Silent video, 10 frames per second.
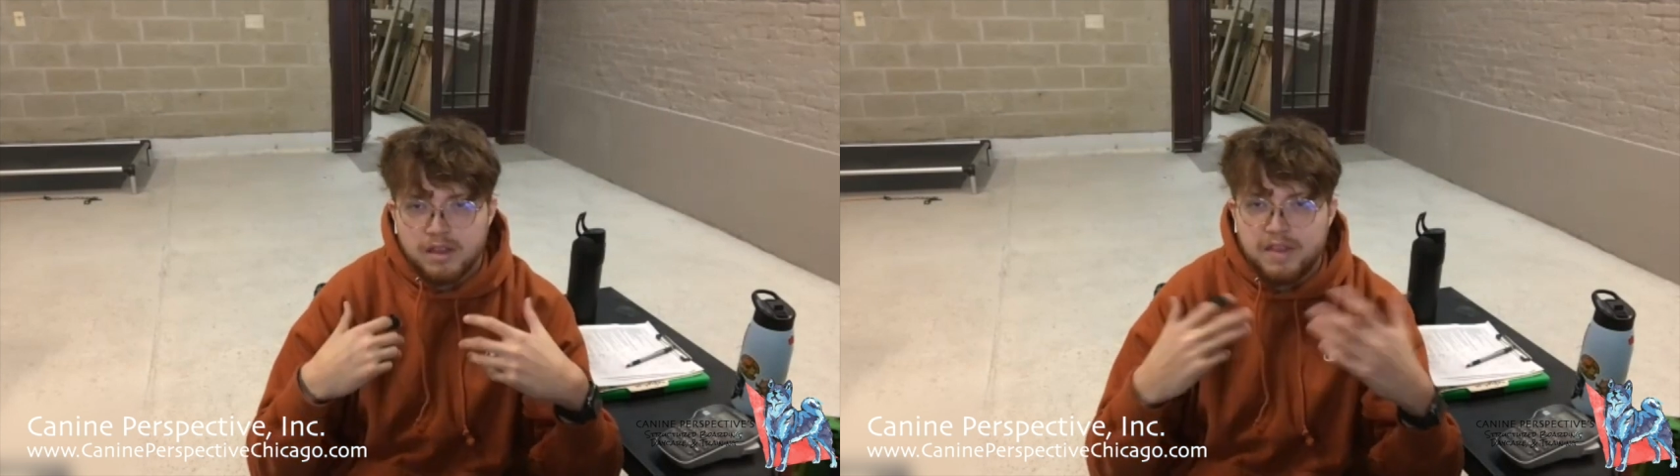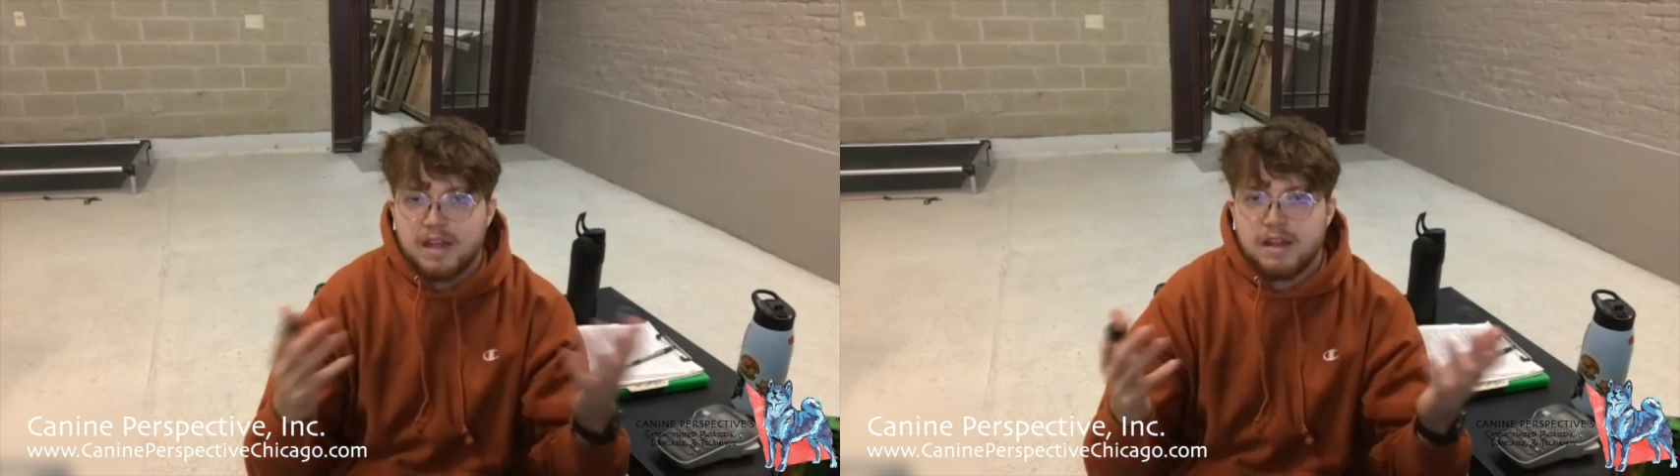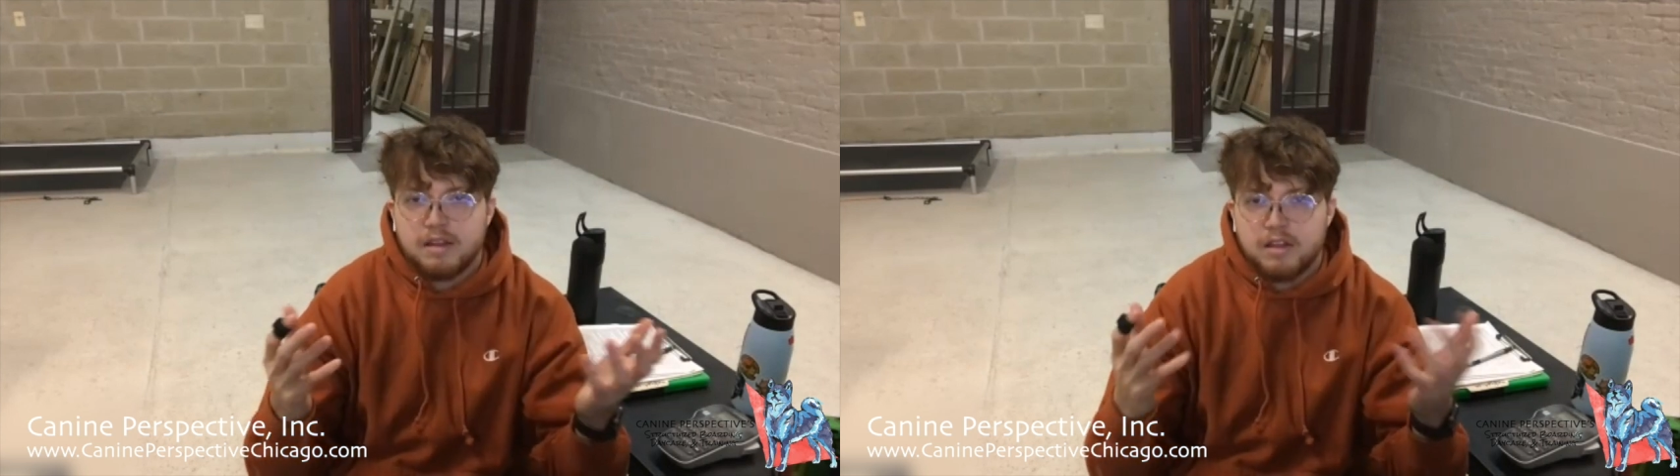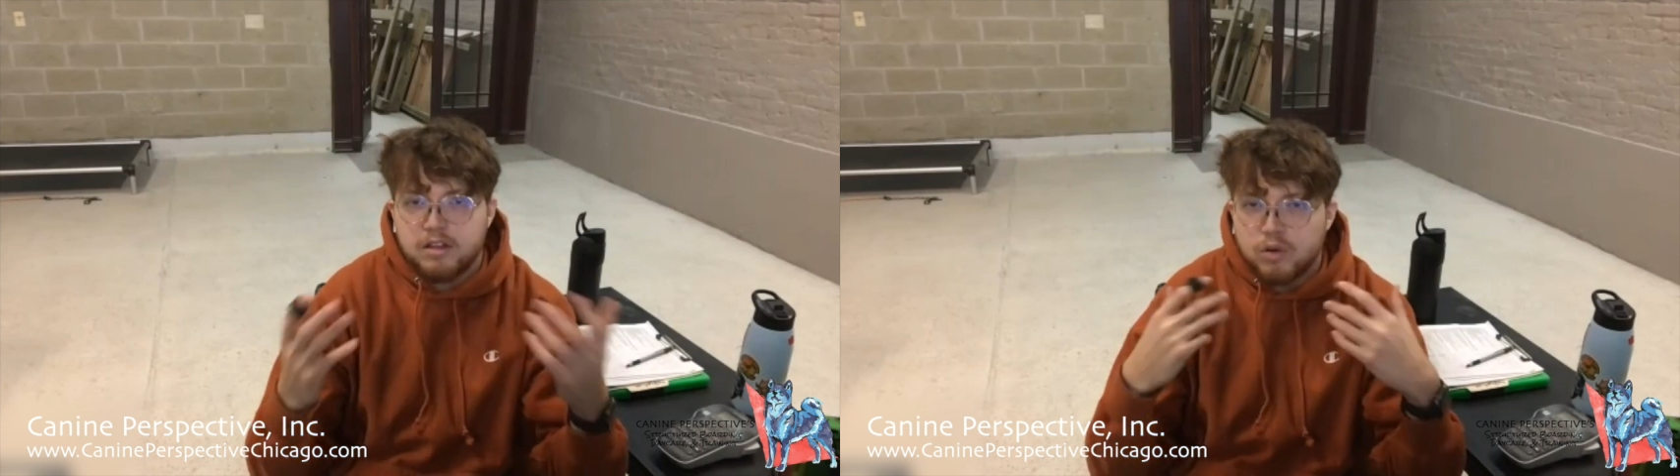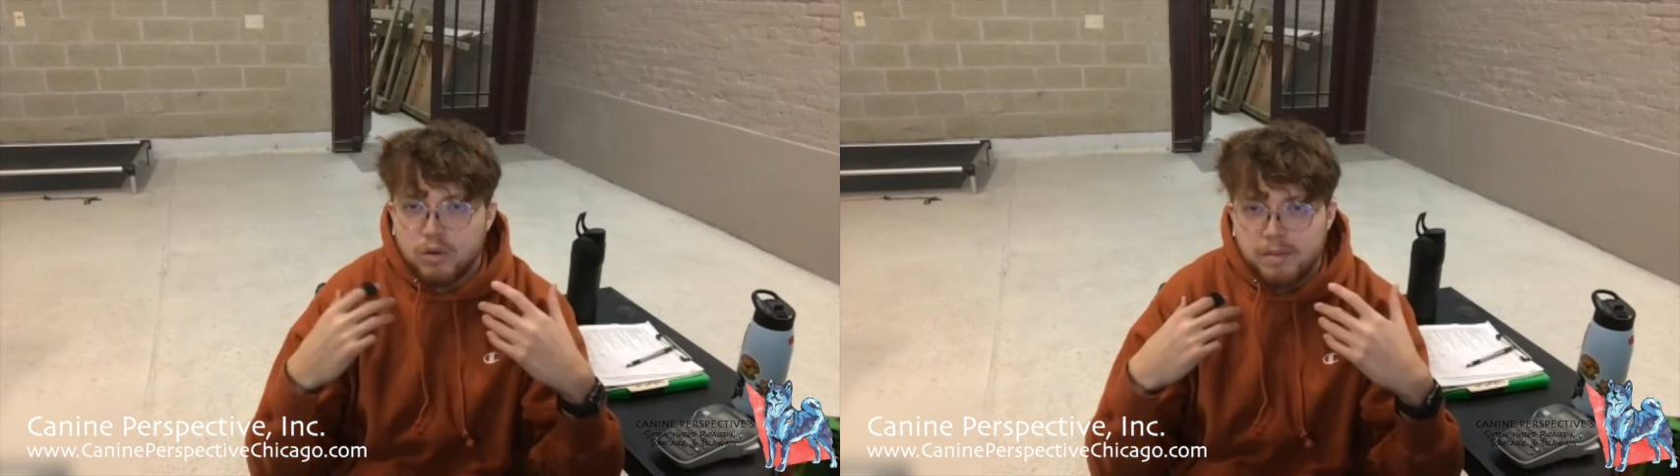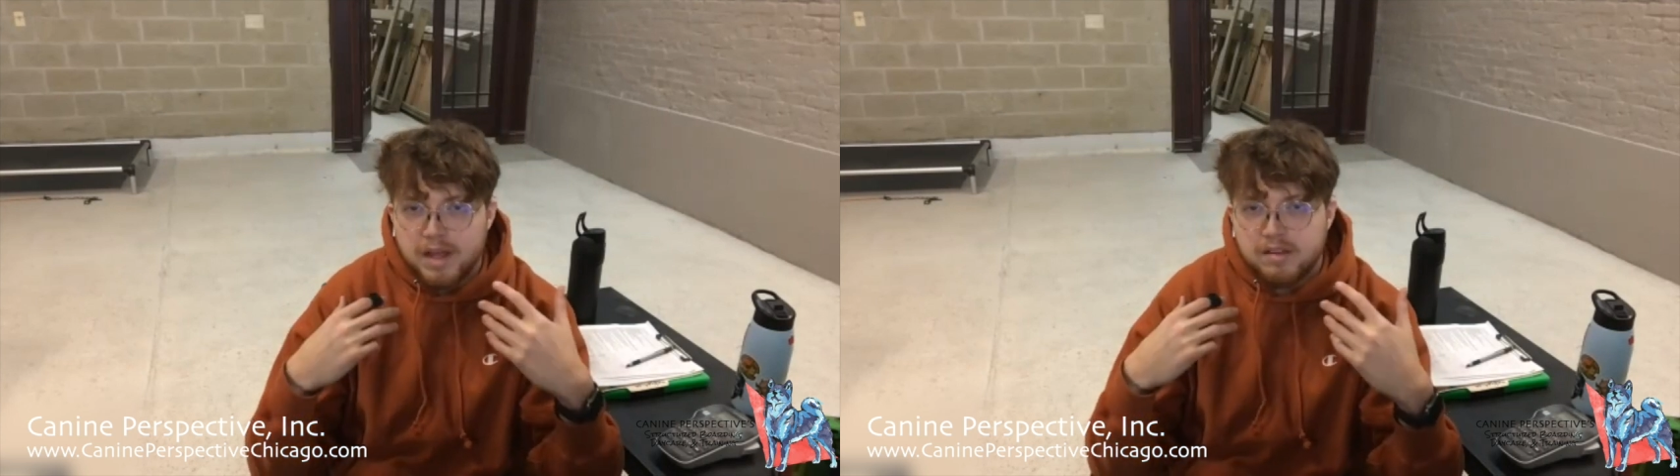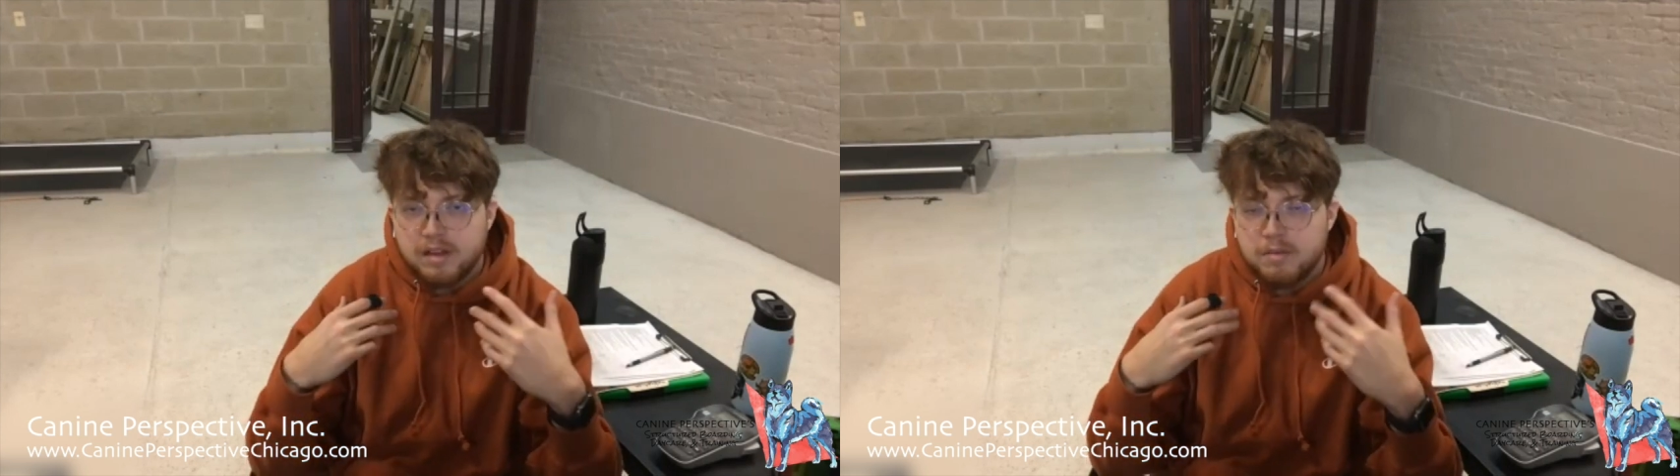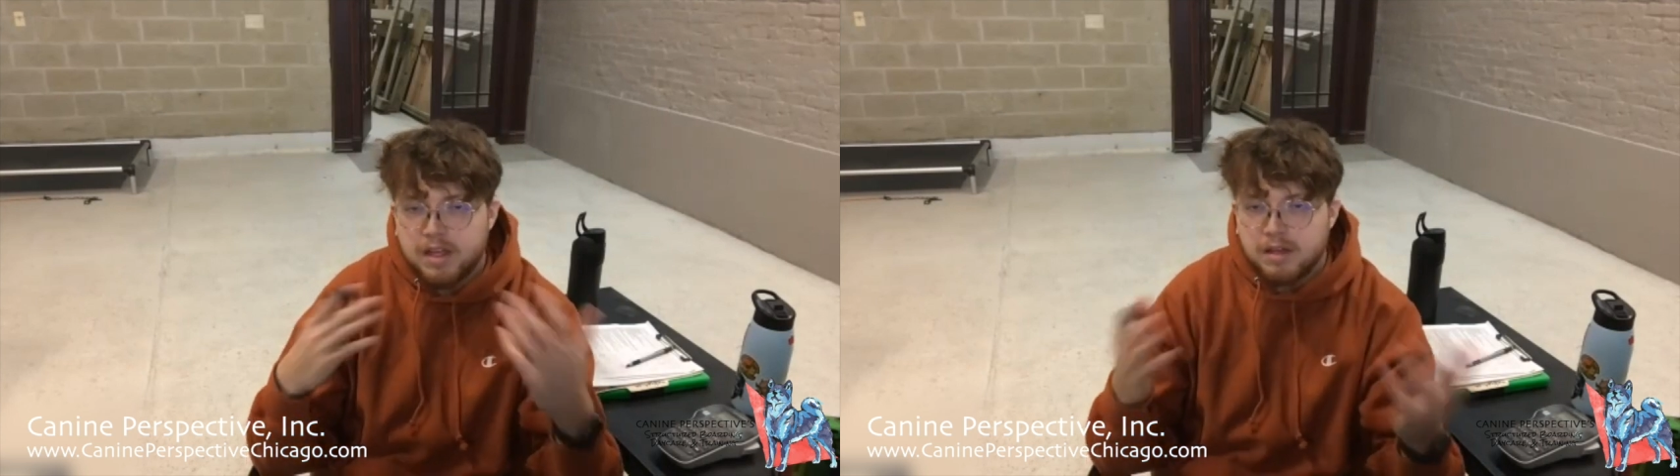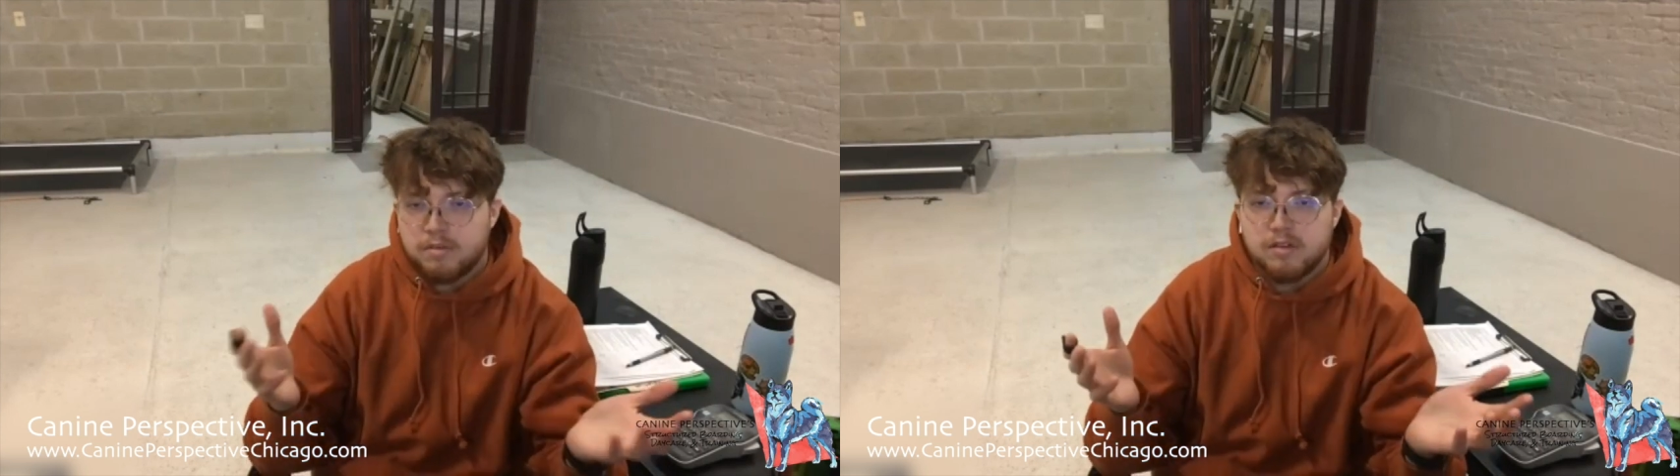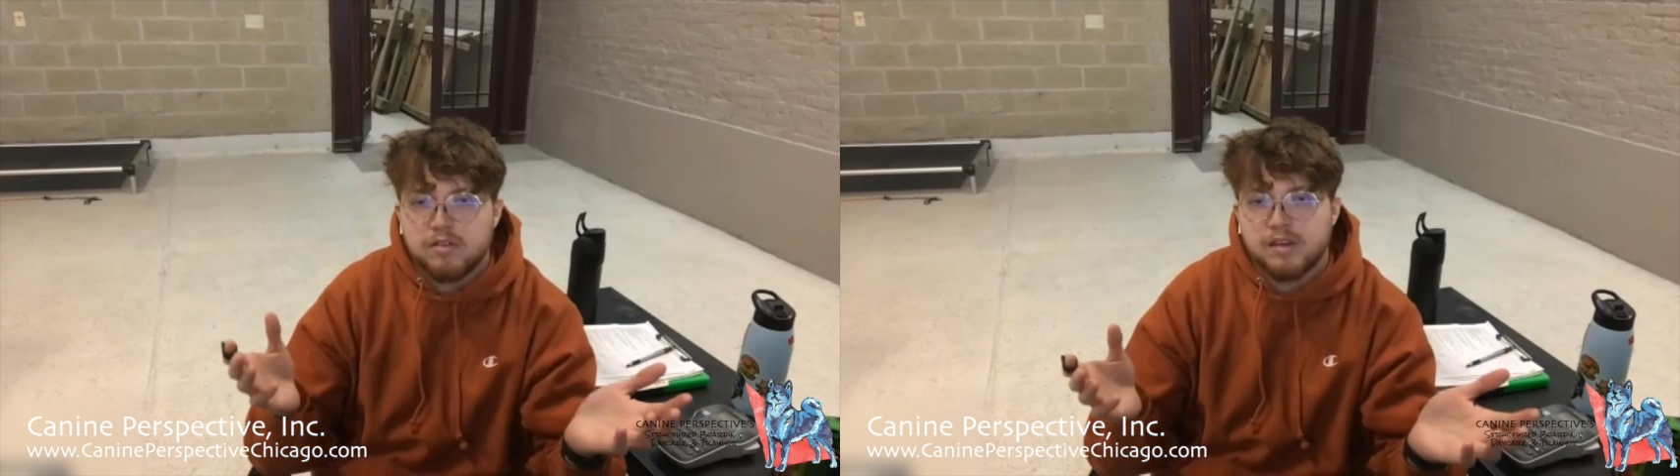then the tool basically
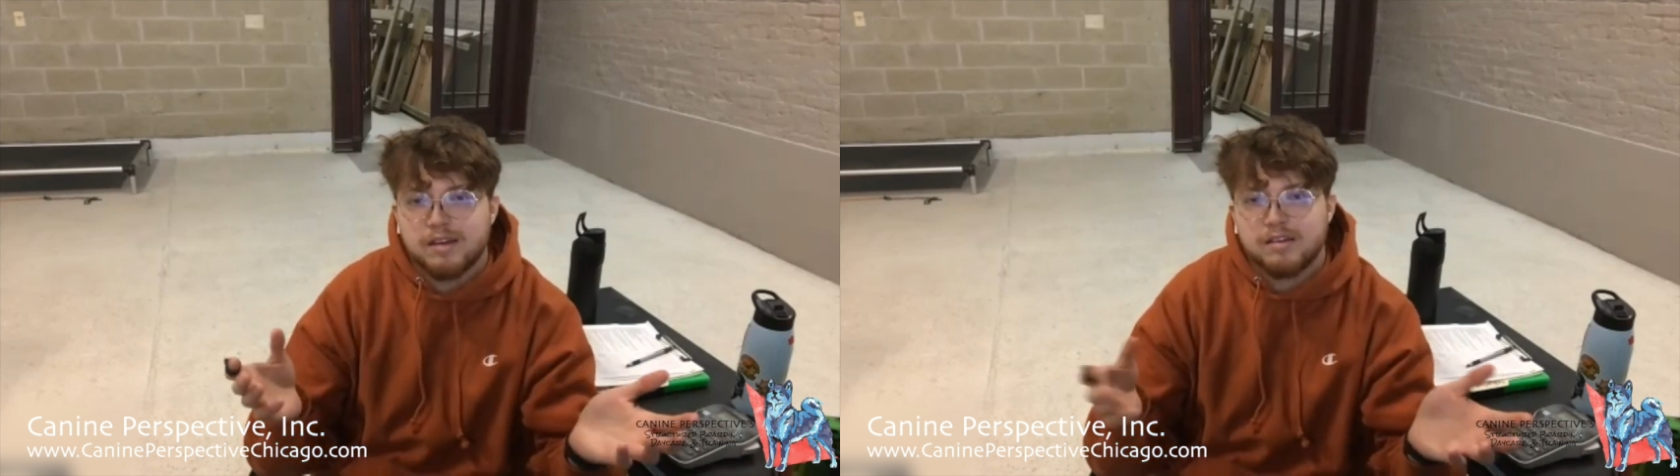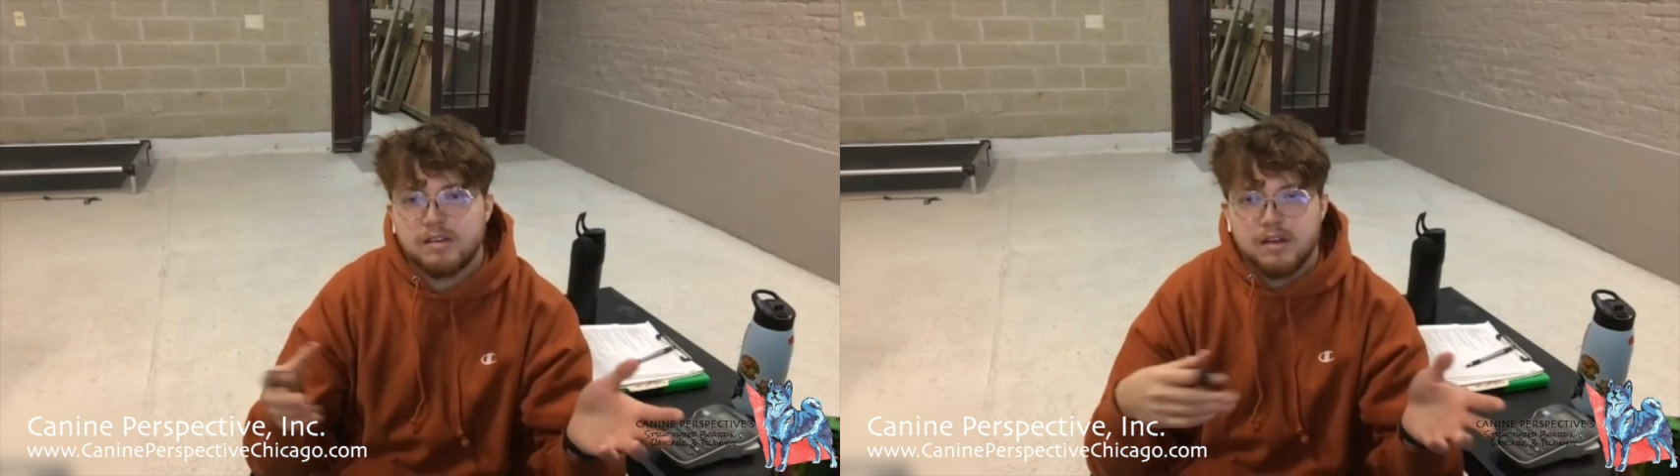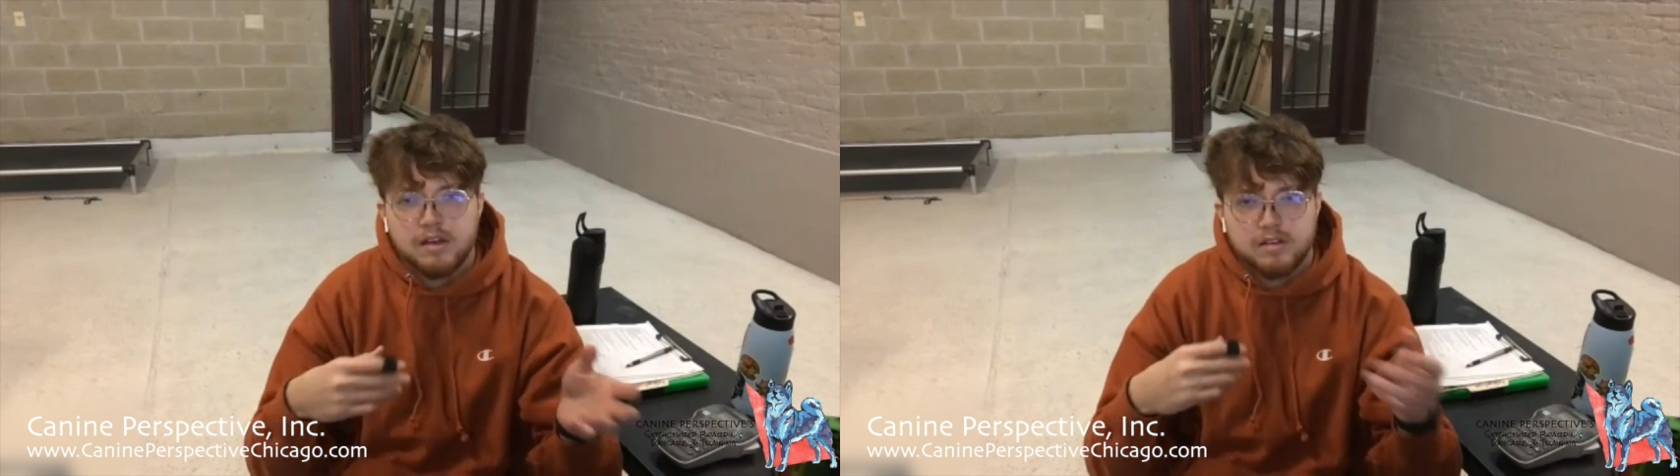becomes useless.